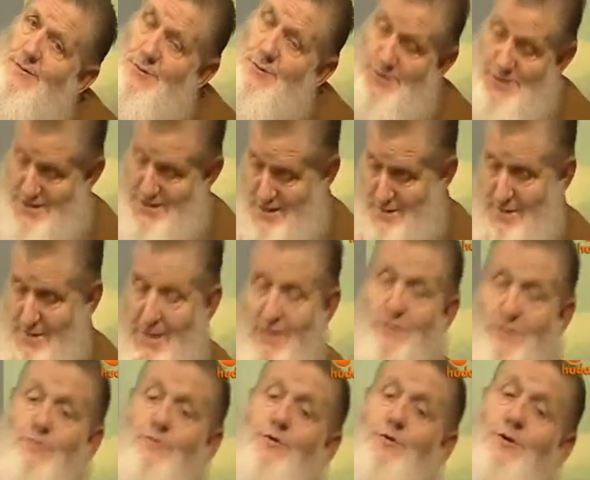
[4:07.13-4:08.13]
with his stomach
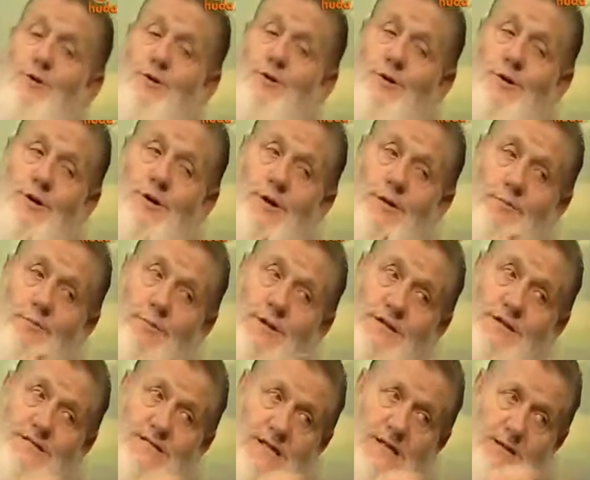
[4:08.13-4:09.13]
is full,
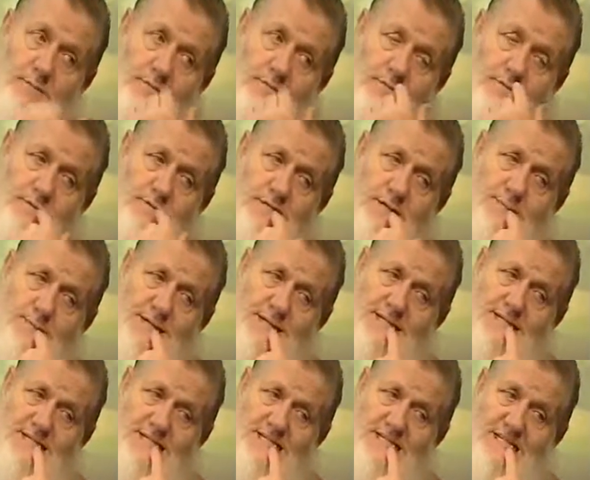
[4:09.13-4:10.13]
but his neighbor's
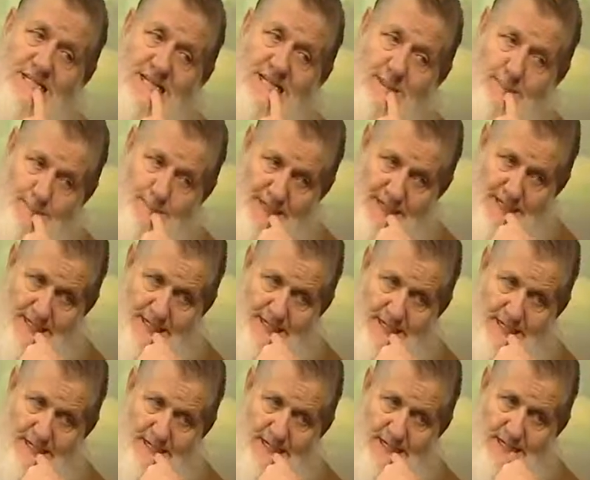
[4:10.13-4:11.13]
stomach is still empty.
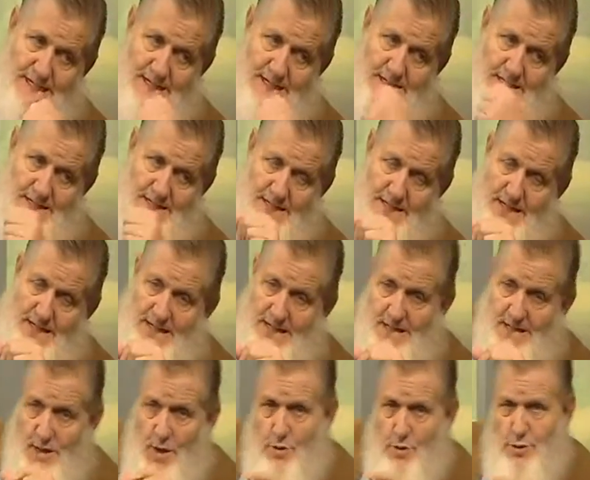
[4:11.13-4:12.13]

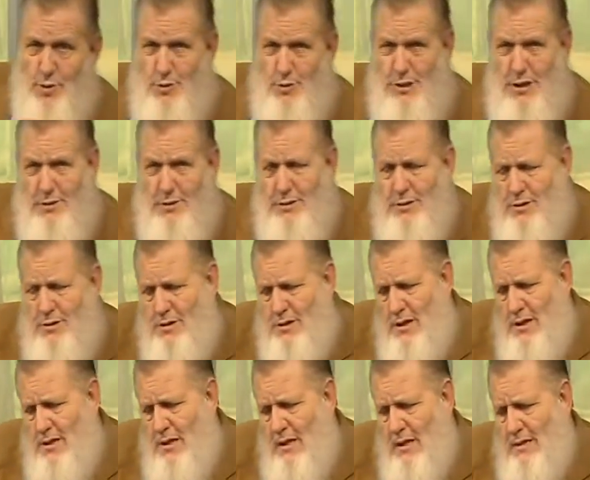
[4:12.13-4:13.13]
He also tells us
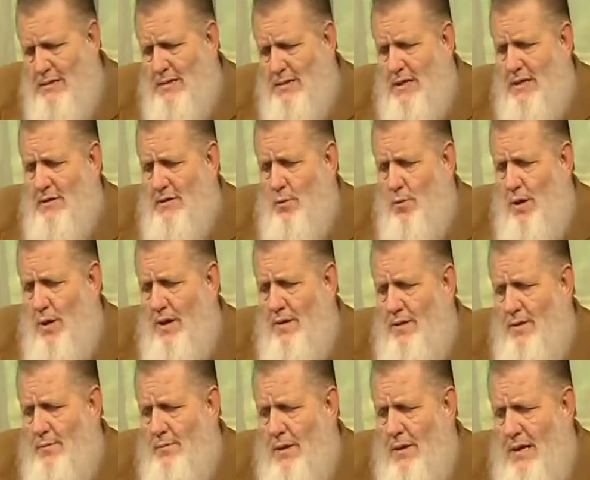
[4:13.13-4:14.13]
that it's not the way
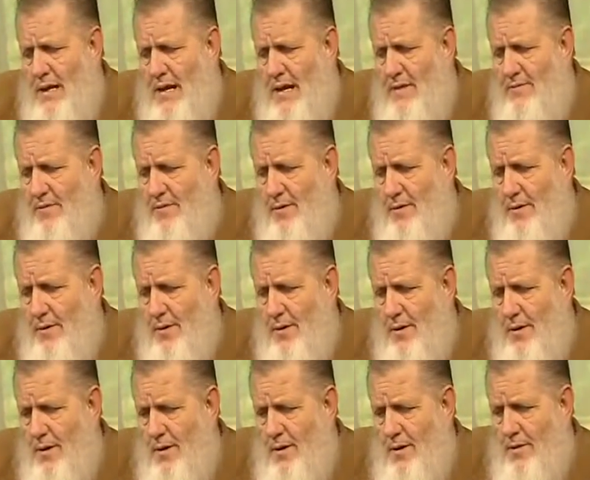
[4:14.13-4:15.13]
of the believer
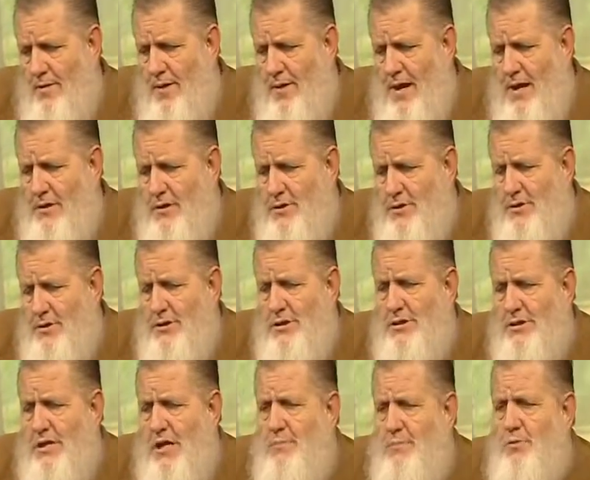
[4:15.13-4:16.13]
that he should
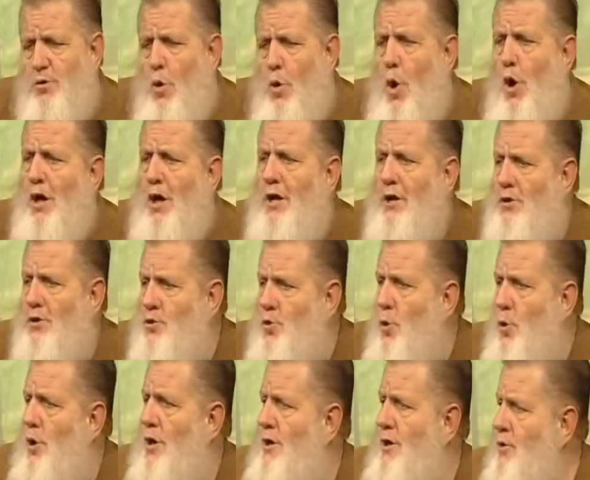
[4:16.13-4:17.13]
just keep talking and
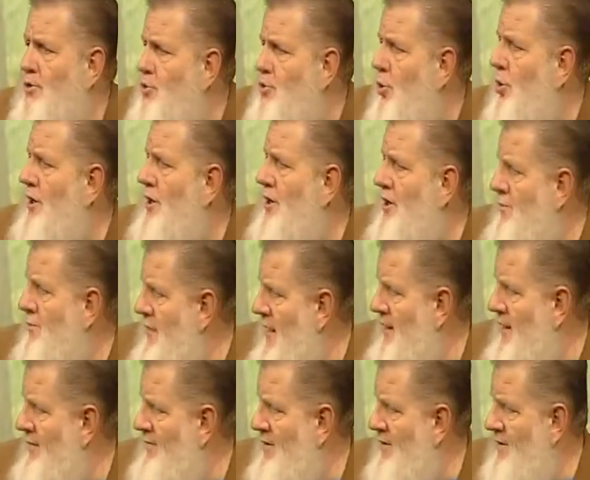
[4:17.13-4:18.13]
talking and talking
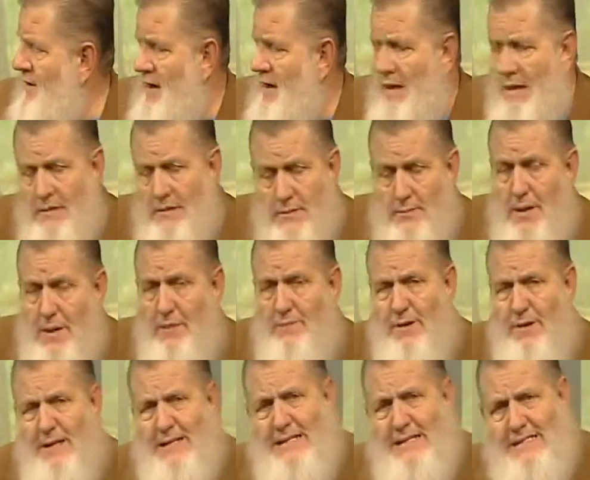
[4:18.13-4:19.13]
about everything. As a matter
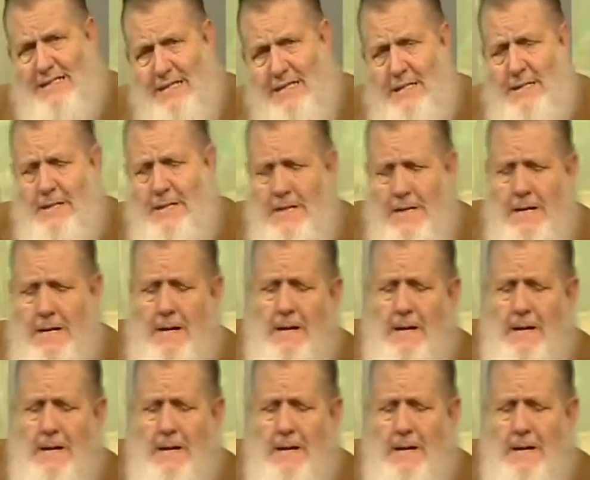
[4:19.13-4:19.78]
of fact, he said